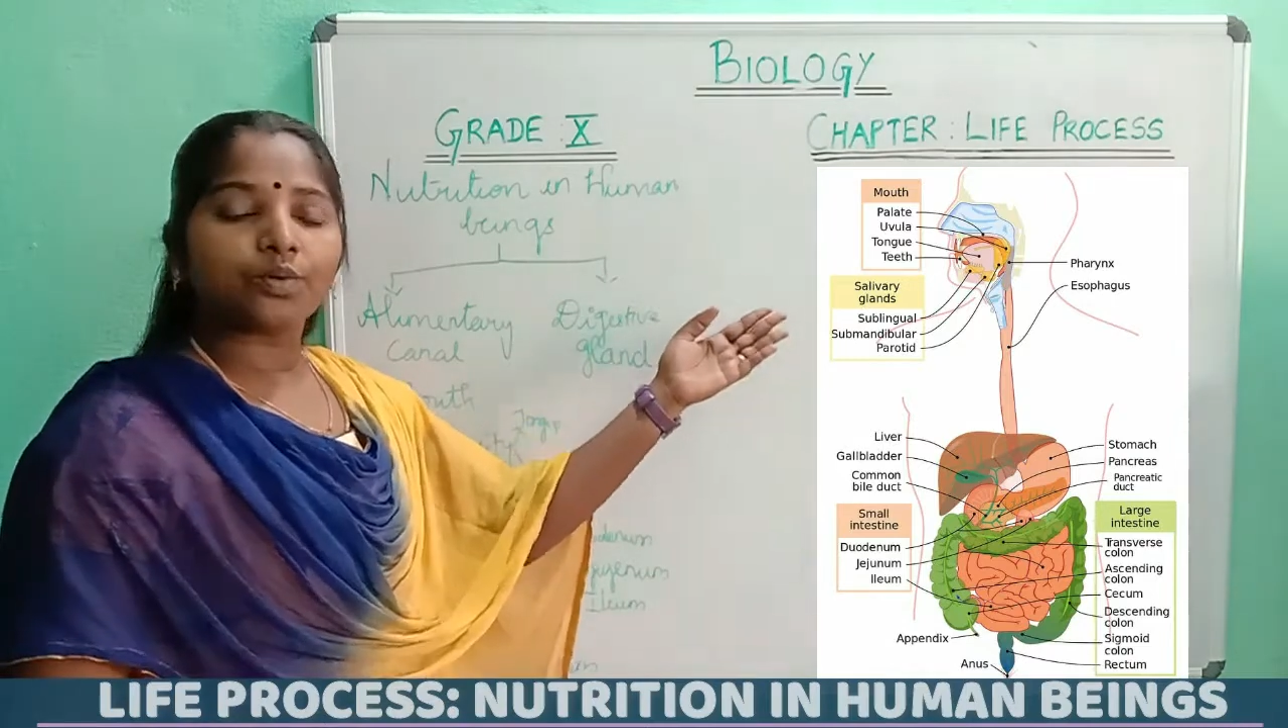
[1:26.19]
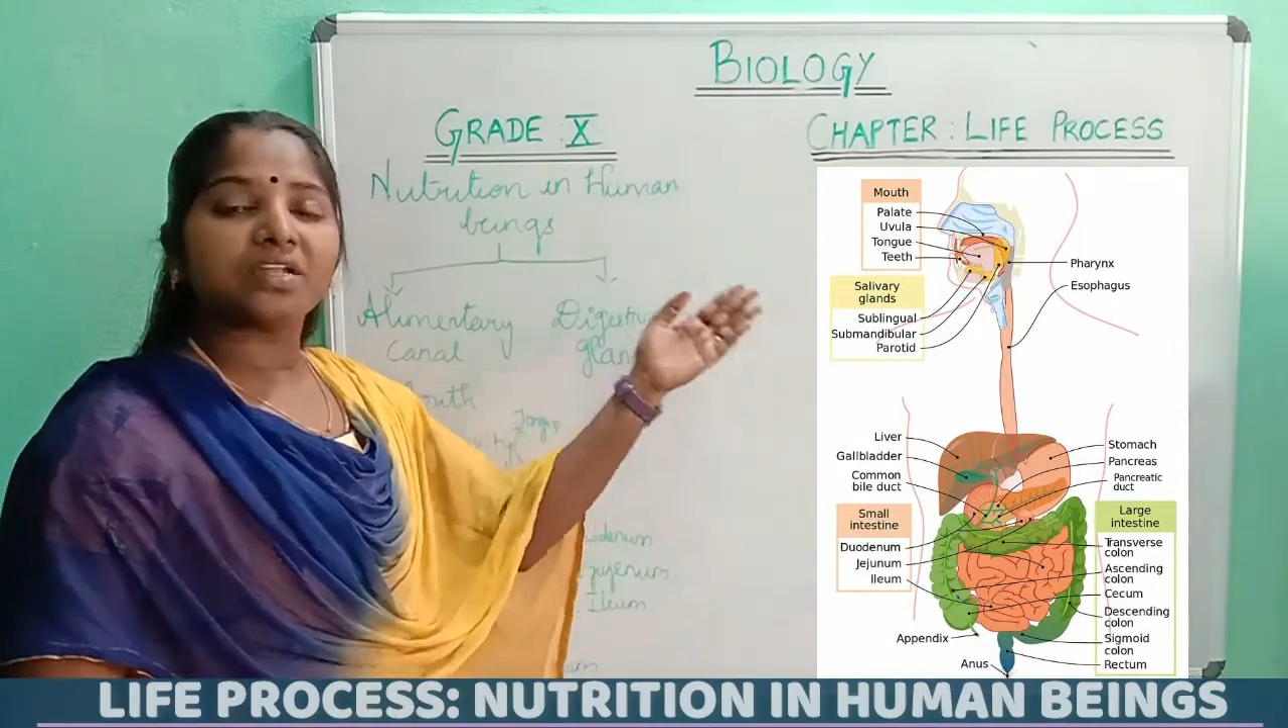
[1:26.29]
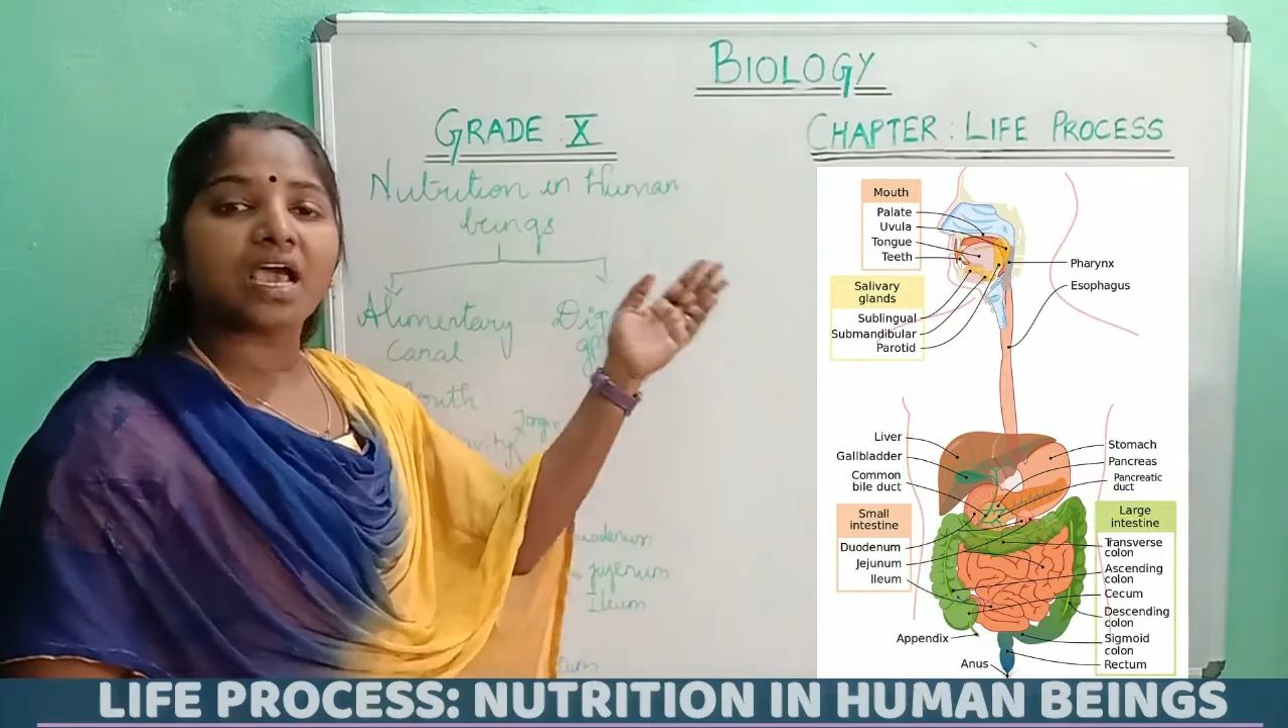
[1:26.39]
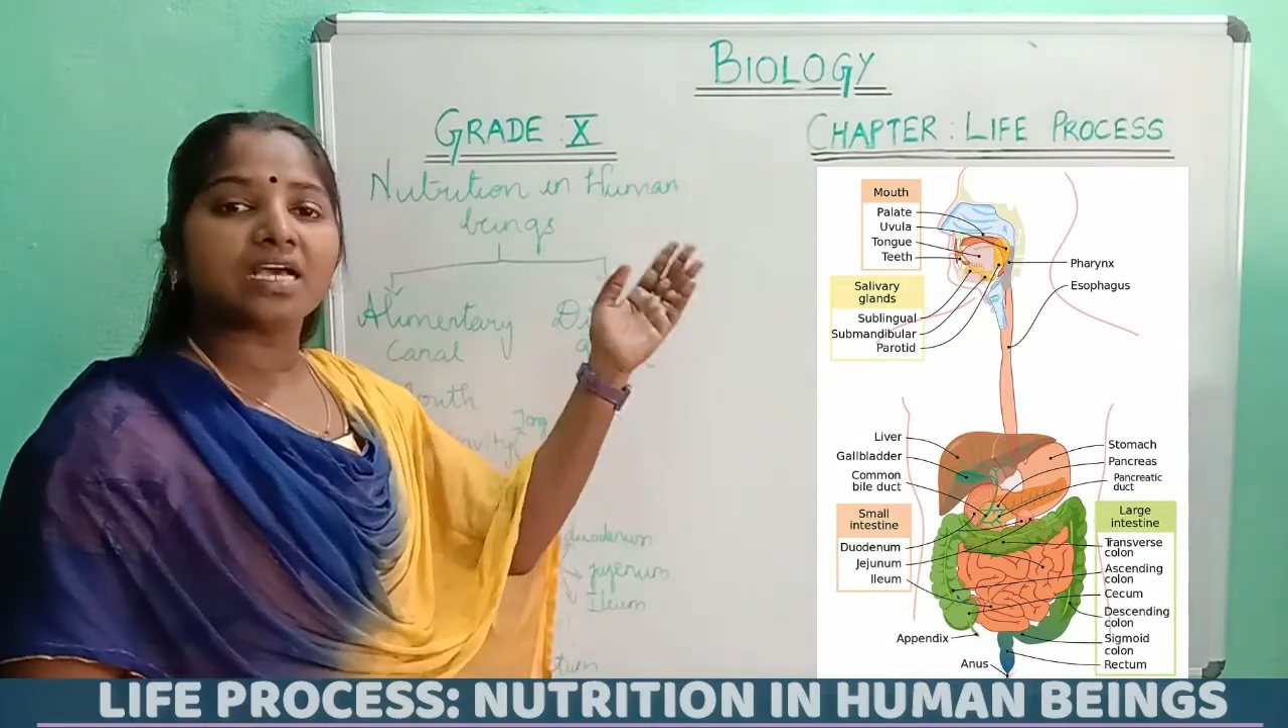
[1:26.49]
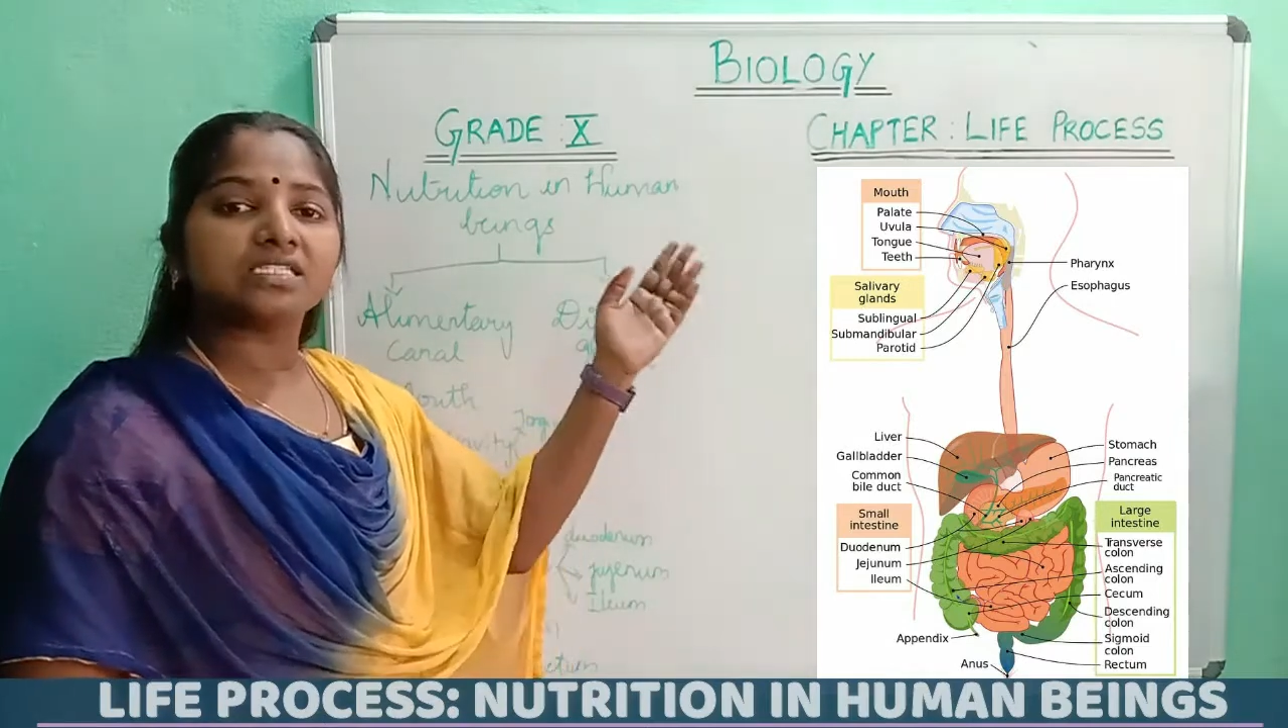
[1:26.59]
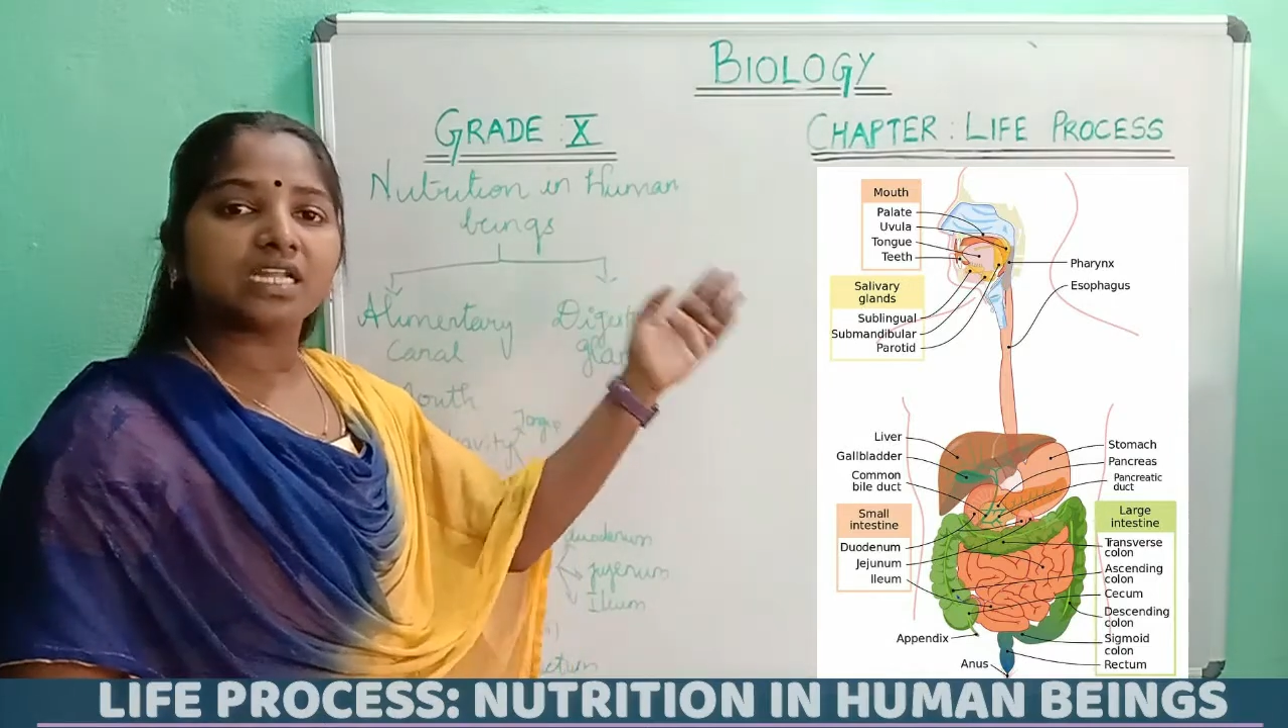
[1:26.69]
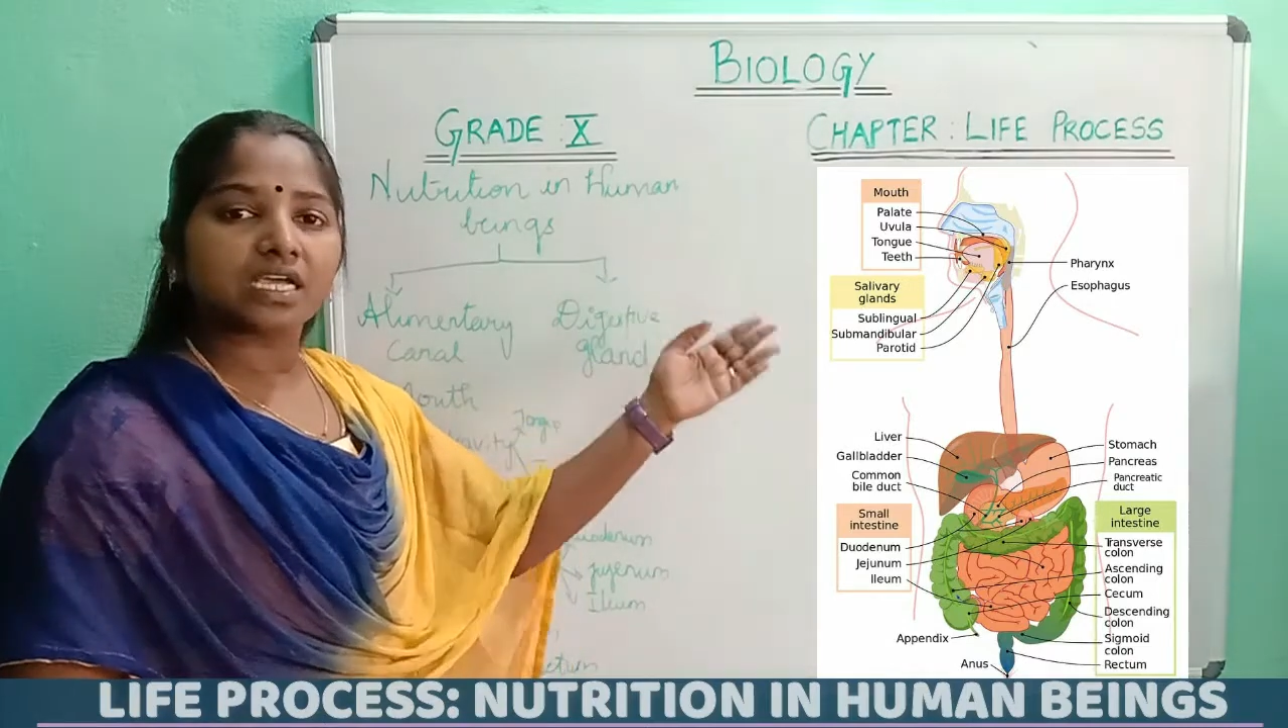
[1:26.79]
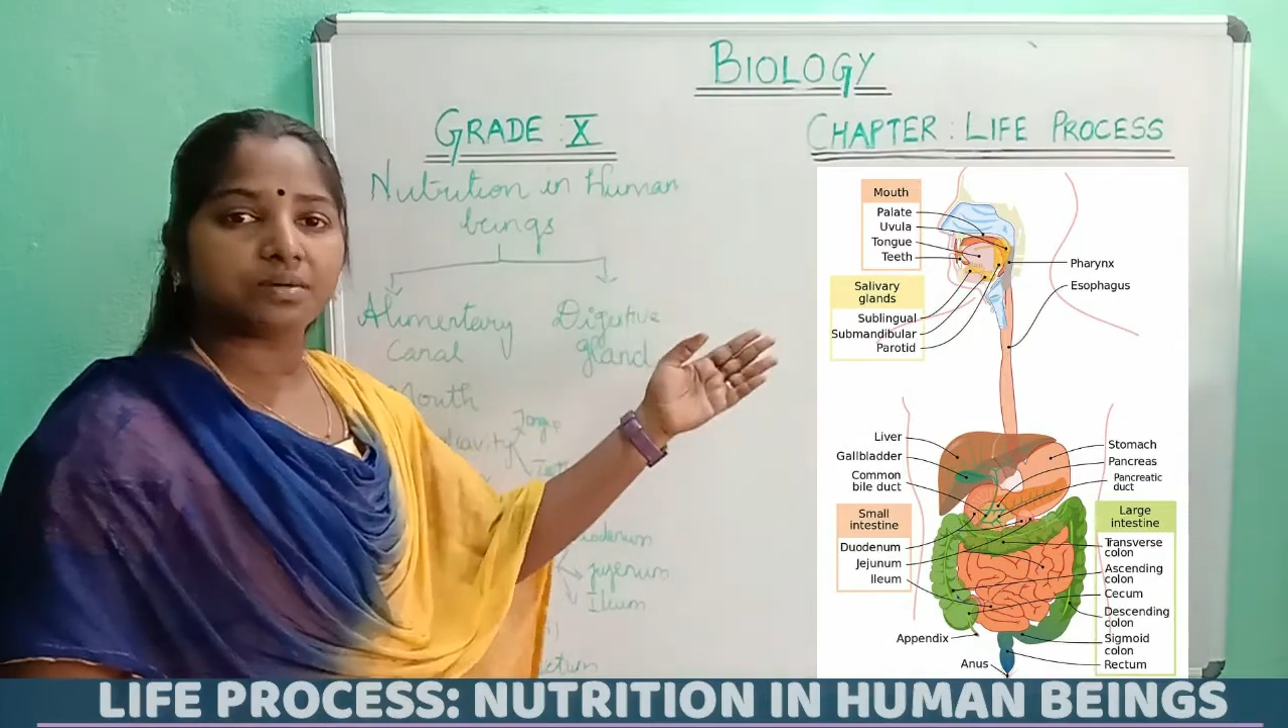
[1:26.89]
It acts like